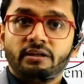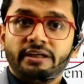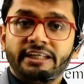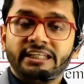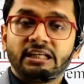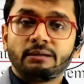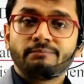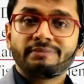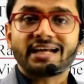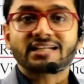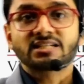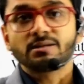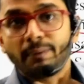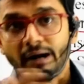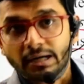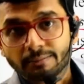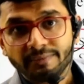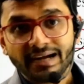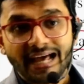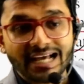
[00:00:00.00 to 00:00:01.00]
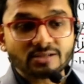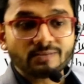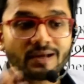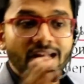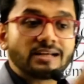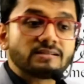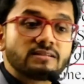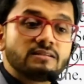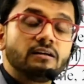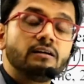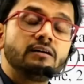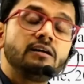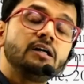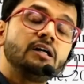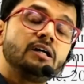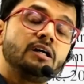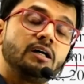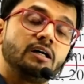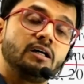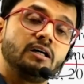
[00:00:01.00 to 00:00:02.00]
income tax department as well as the
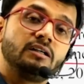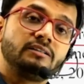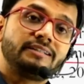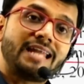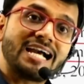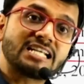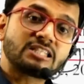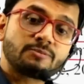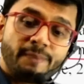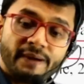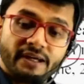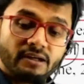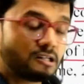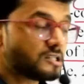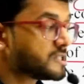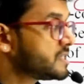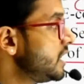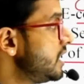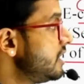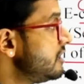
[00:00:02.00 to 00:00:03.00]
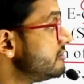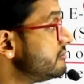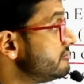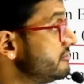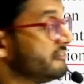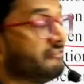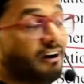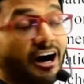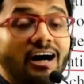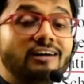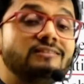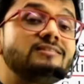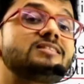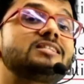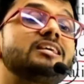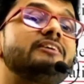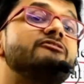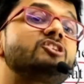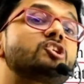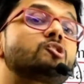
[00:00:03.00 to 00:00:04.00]
taxpayers, Vivad
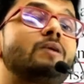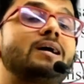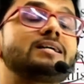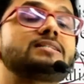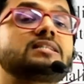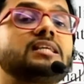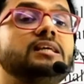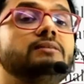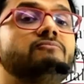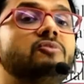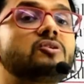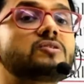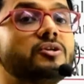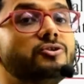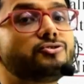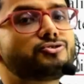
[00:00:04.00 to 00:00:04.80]
Se Vishwas scheme was